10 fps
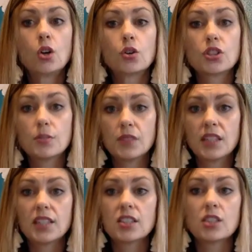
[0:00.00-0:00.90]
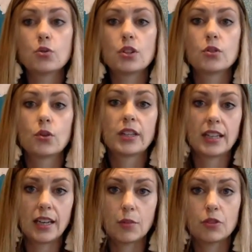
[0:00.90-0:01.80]
or some things that you either want to
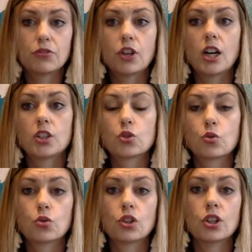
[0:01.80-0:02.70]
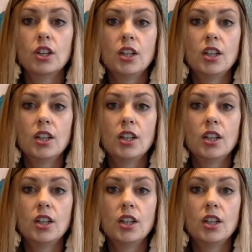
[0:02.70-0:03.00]
camouflage or